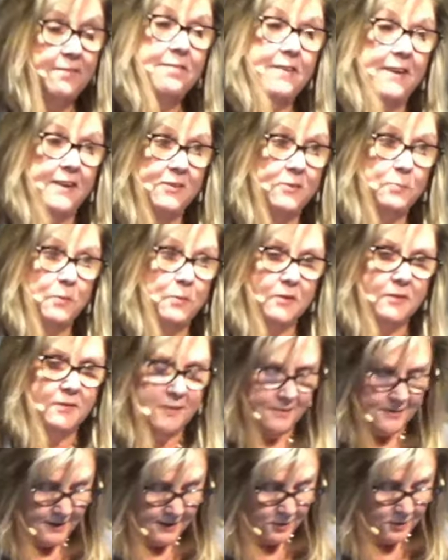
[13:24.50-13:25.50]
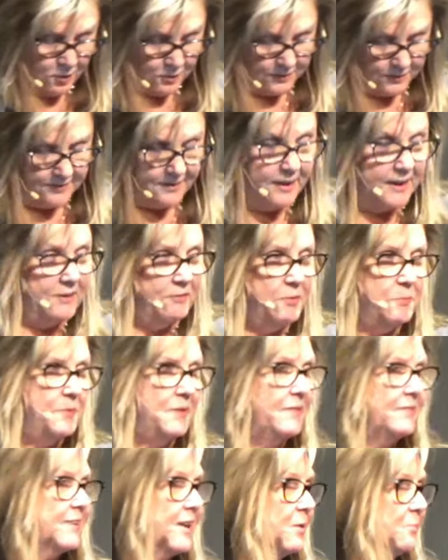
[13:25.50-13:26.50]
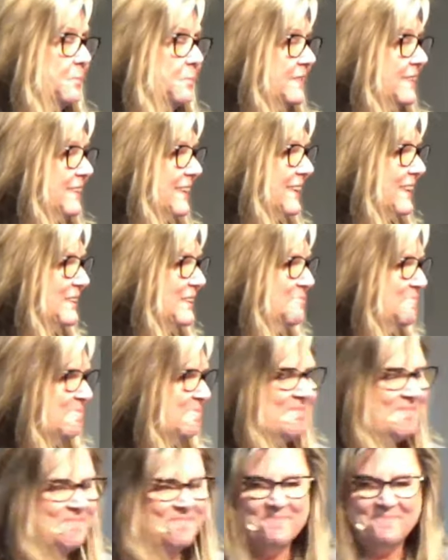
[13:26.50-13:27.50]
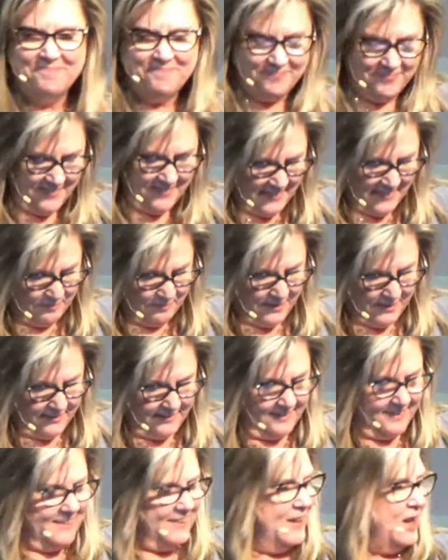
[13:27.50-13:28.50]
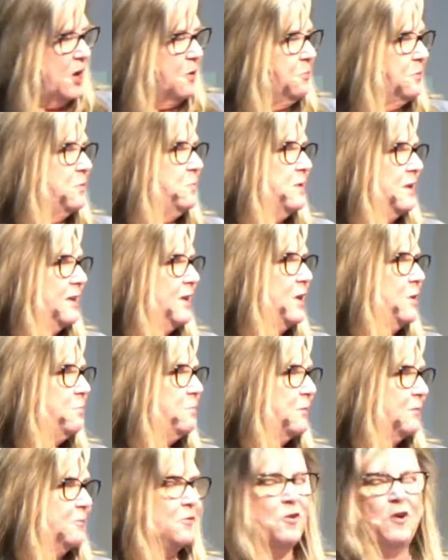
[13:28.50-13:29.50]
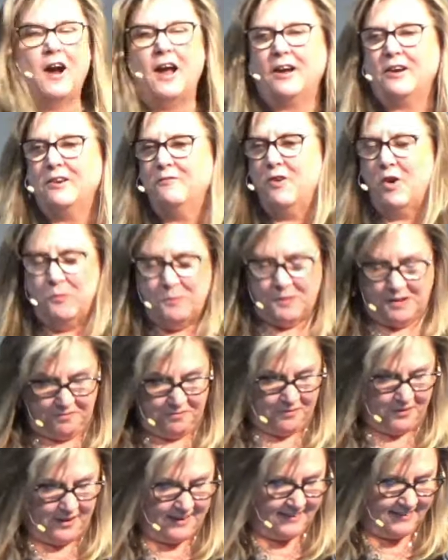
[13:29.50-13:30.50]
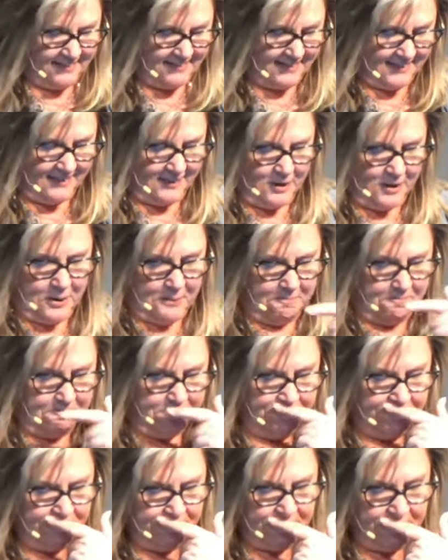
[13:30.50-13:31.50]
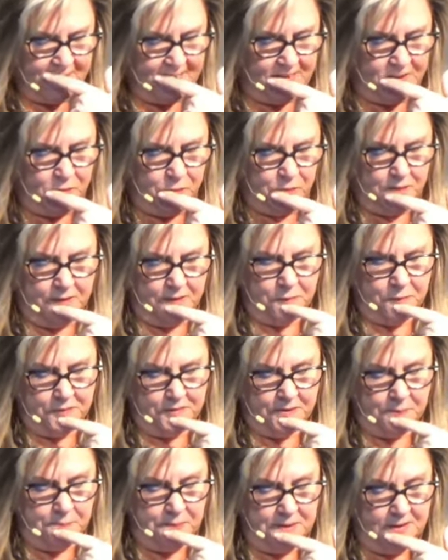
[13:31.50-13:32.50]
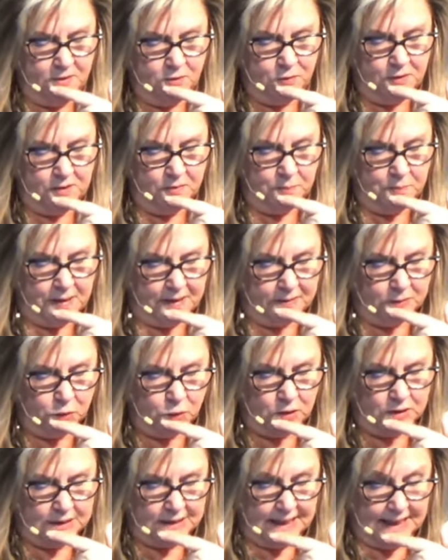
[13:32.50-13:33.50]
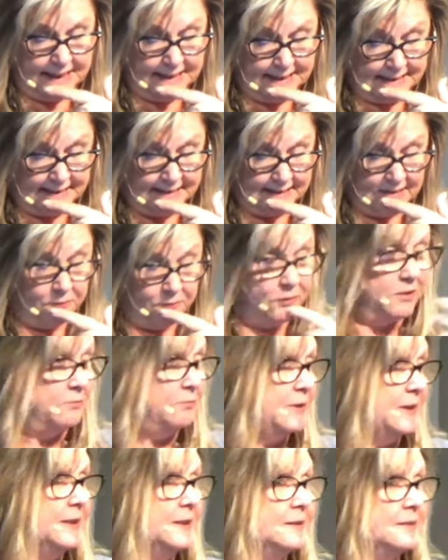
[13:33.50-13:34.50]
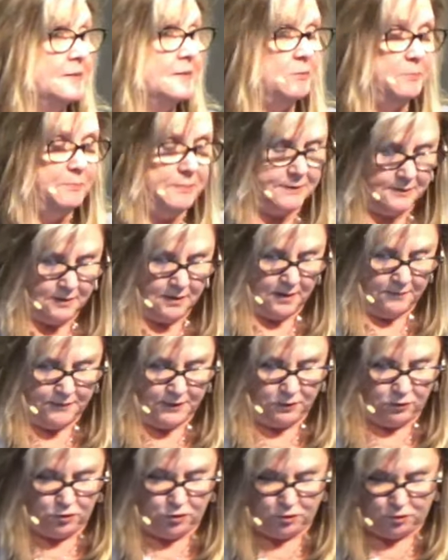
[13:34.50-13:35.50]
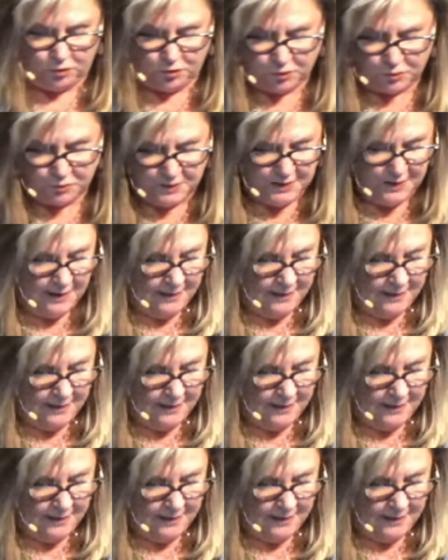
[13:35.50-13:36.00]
Facebook. I know it's not everybody's cup of tea, but it helps me keep track of all my friends. And it was a piece written by Laura Lentz, and I want to read a little bit of it to you.